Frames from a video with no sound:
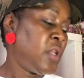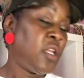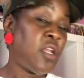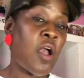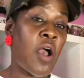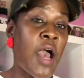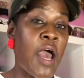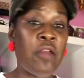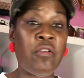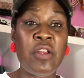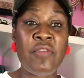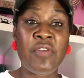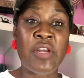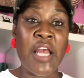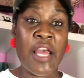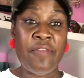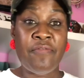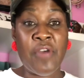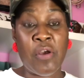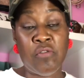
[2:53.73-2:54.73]
Yeah, I don't even
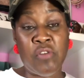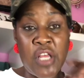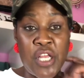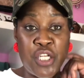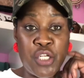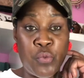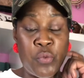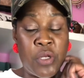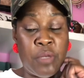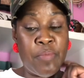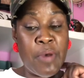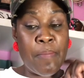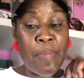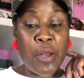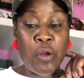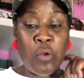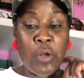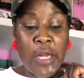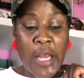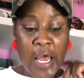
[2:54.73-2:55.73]
like foundation with a pump.
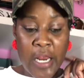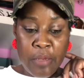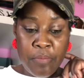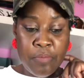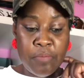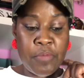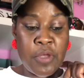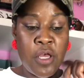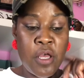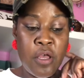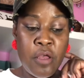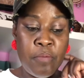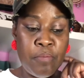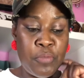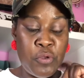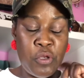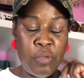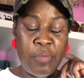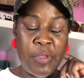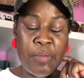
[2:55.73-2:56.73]
I know a lot of
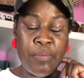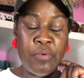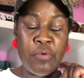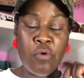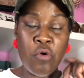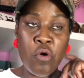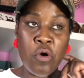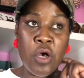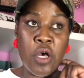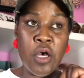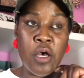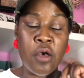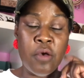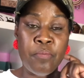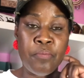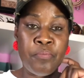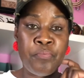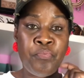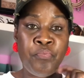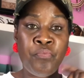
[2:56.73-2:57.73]
beauty people...
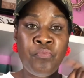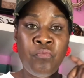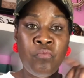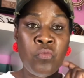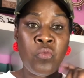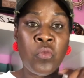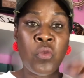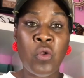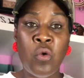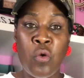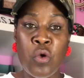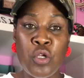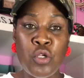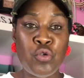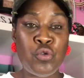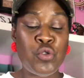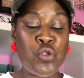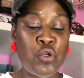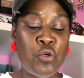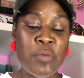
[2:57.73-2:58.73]
on
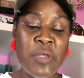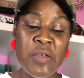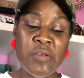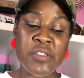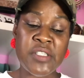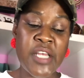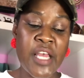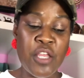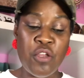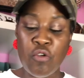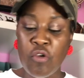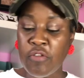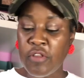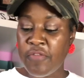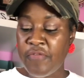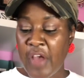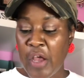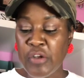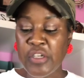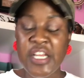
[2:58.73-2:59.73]
YouTube, they'll say, you know, the
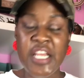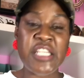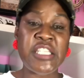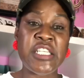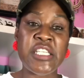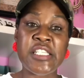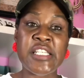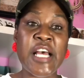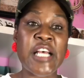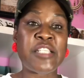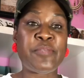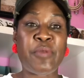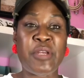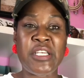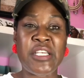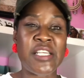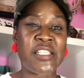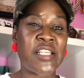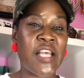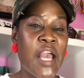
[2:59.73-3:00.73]
foundation is nice, but
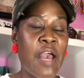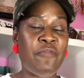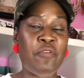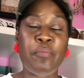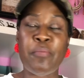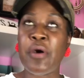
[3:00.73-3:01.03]
it doesn't have a